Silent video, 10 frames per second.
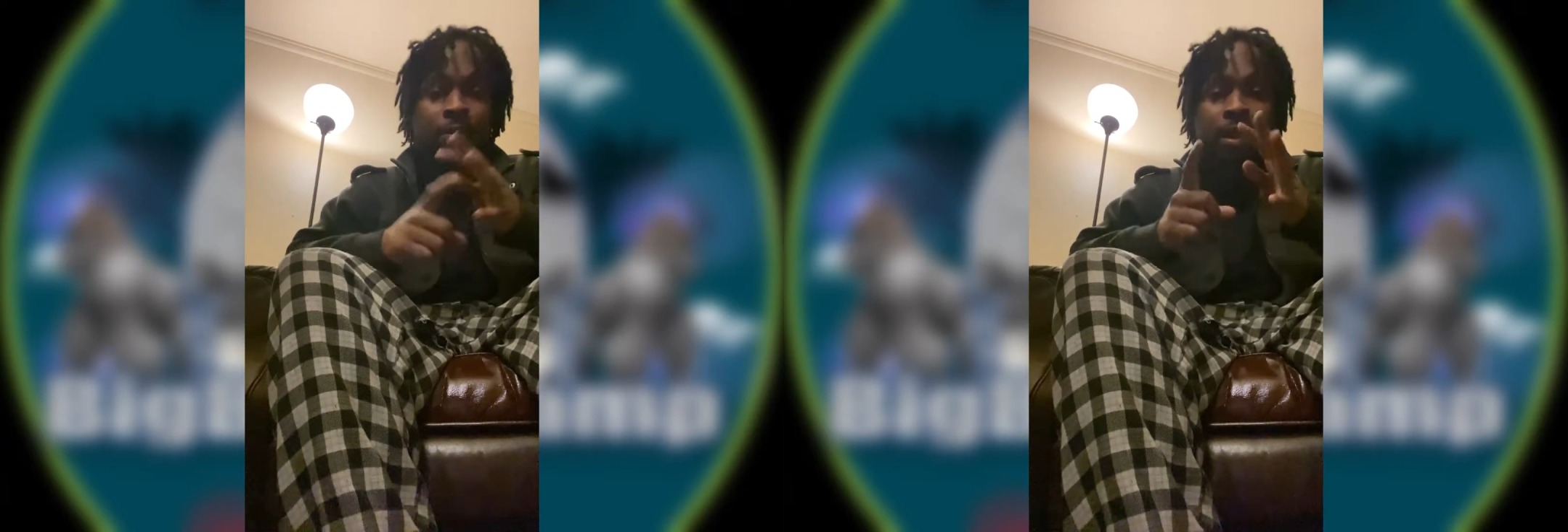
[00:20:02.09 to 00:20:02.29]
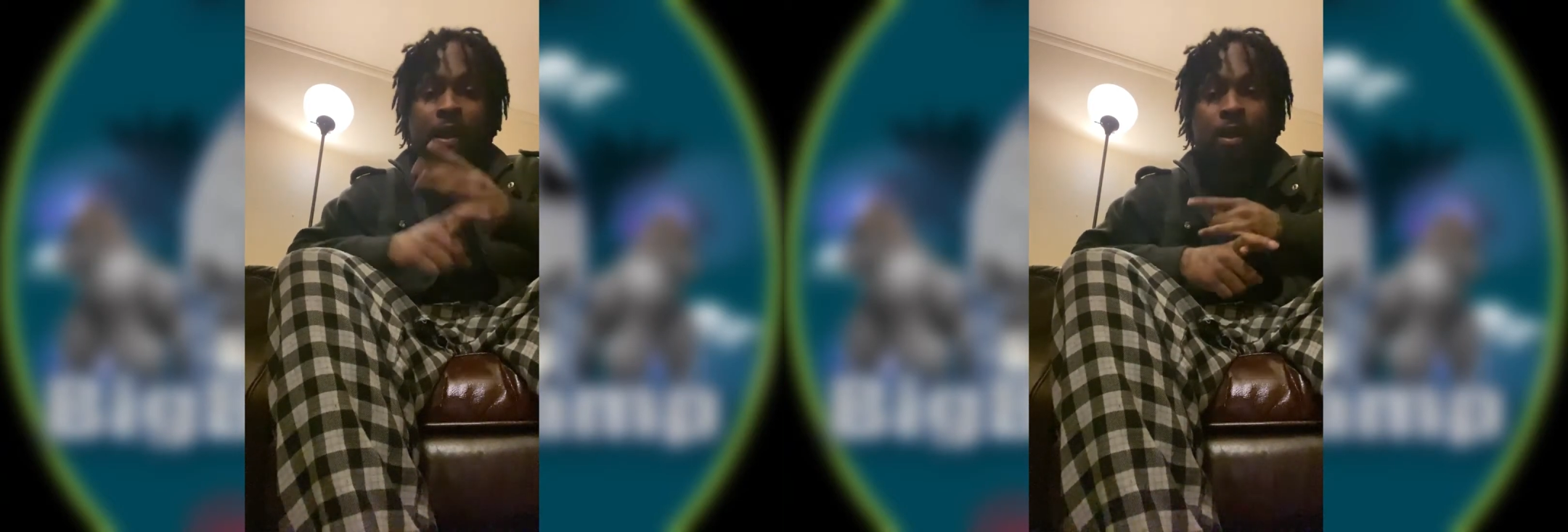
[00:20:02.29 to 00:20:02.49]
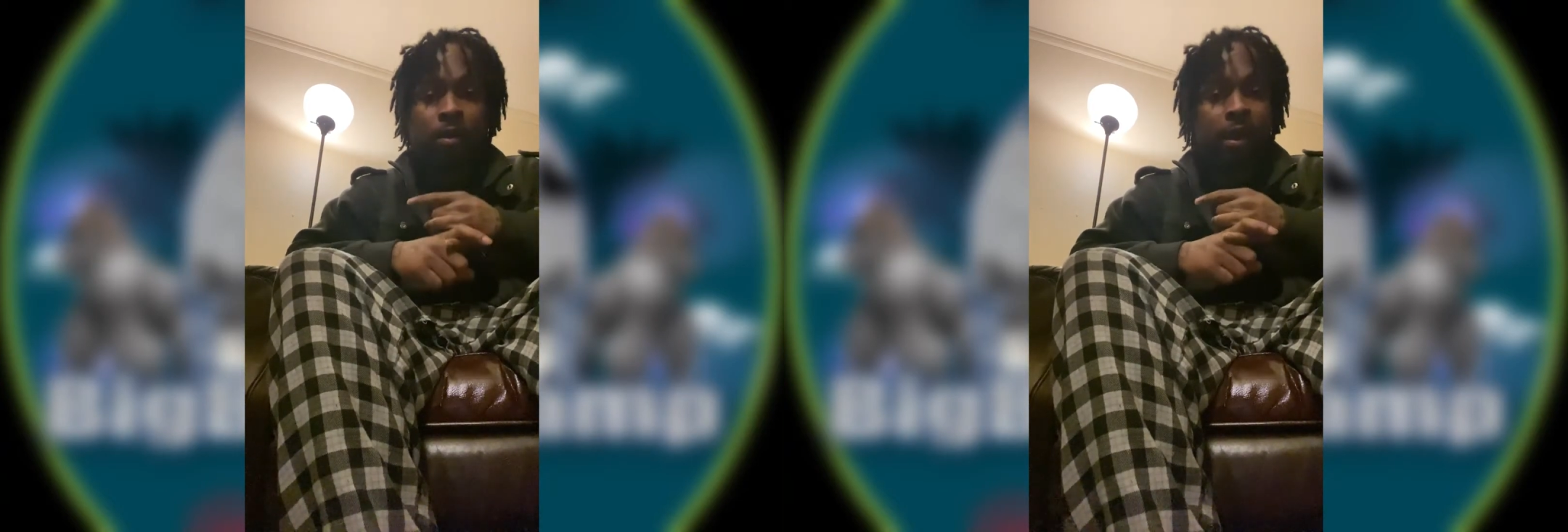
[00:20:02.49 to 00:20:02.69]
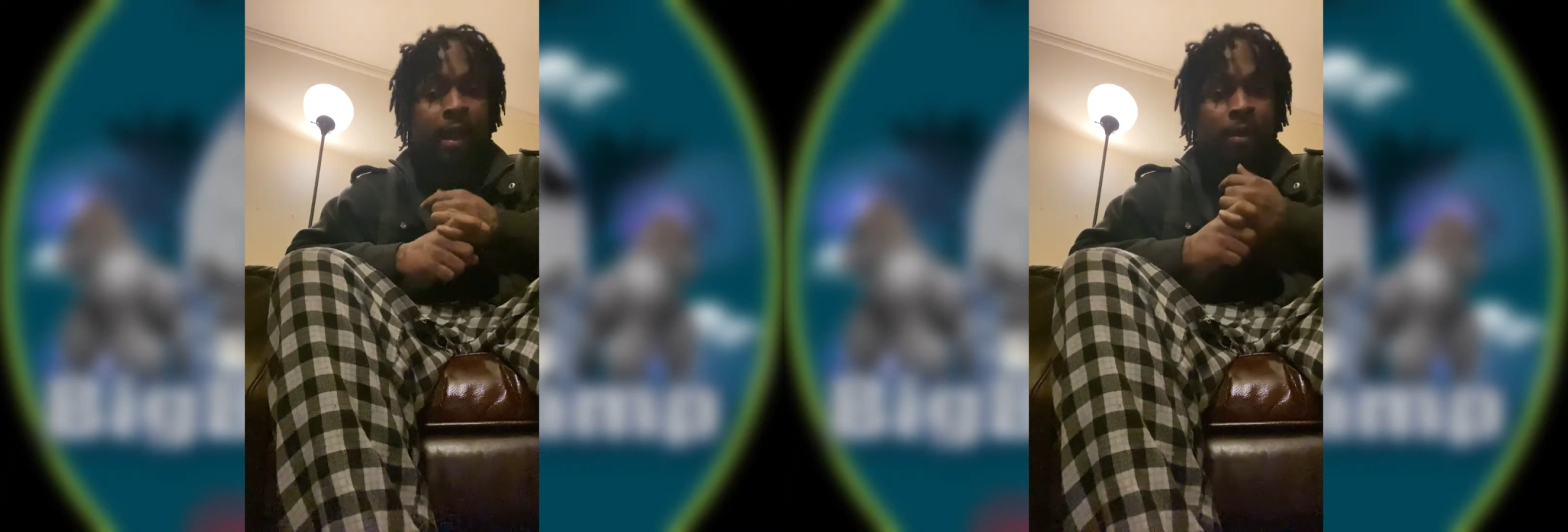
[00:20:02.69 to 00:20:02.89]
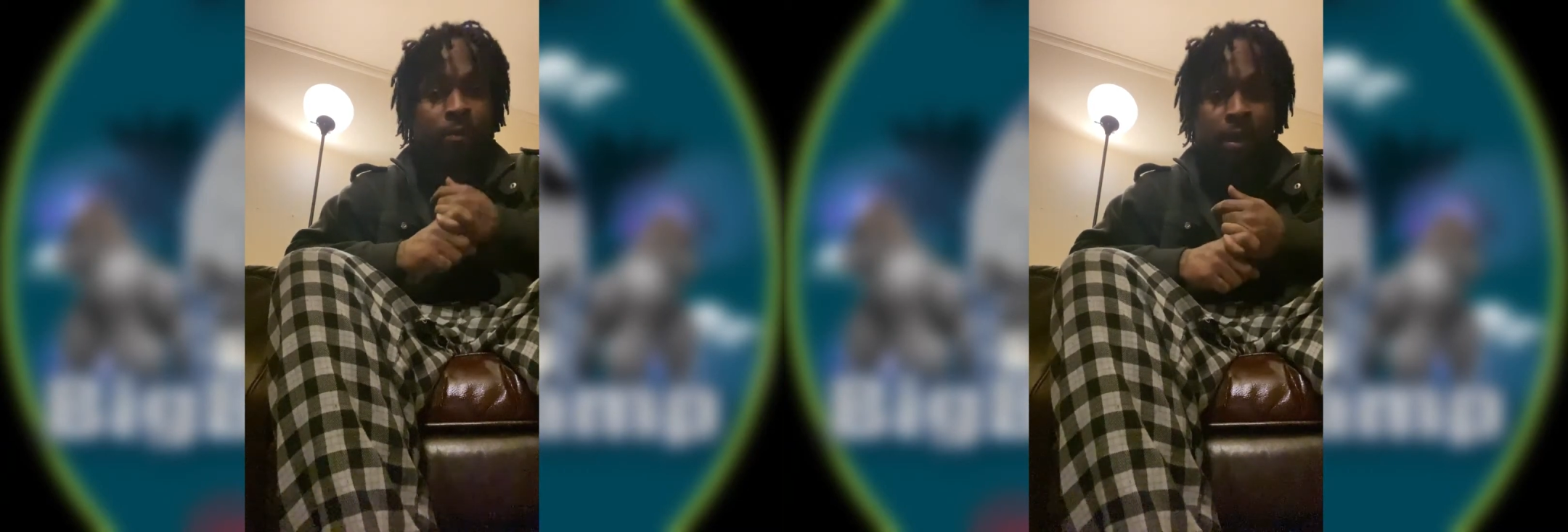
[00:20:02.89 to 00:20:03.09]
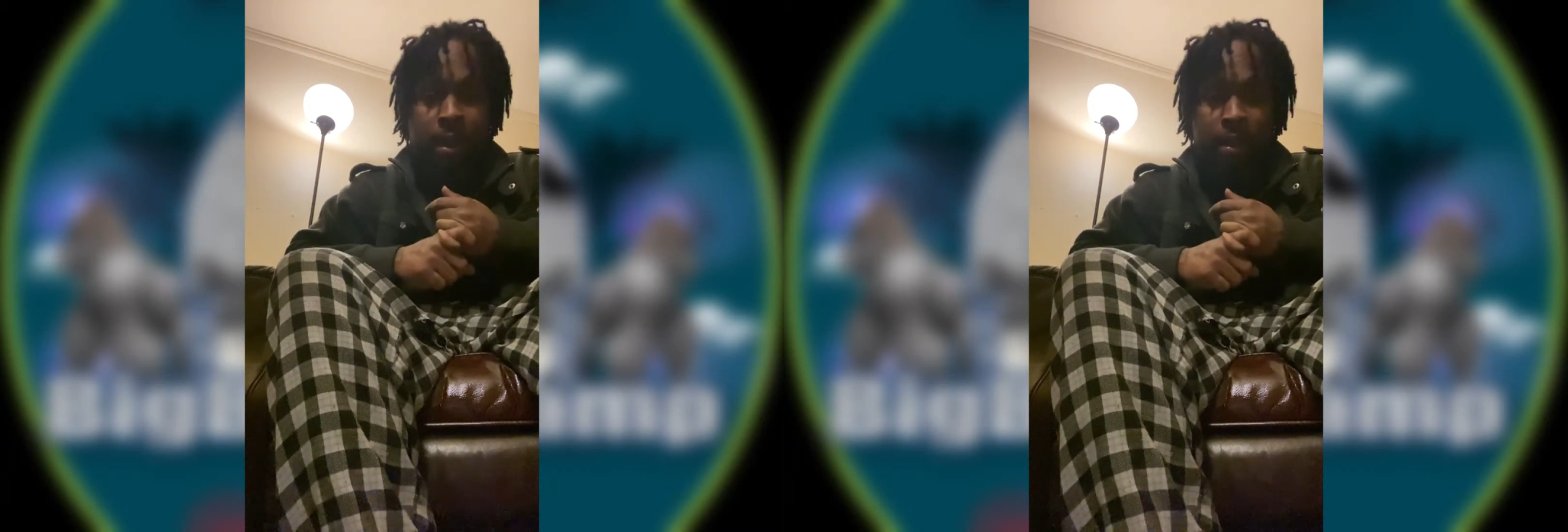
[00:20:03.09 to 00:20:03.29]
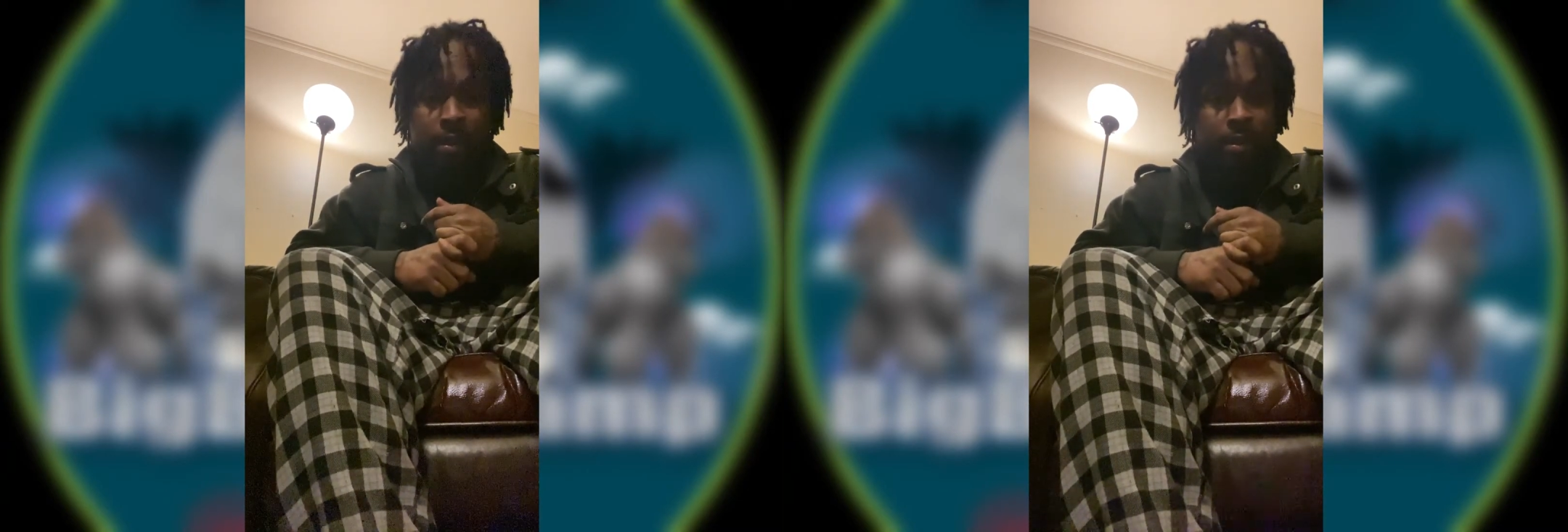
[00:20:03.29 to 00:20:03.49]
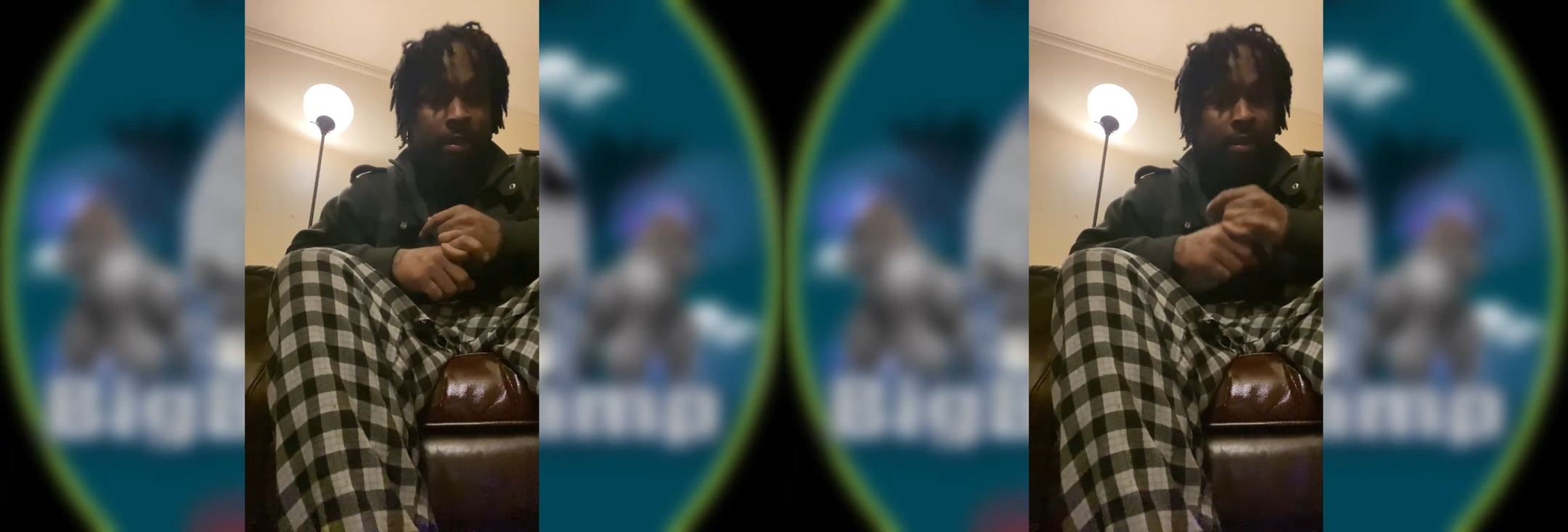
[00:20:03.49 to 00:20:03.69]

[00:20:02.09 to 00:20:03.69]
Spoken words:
they all gaining weight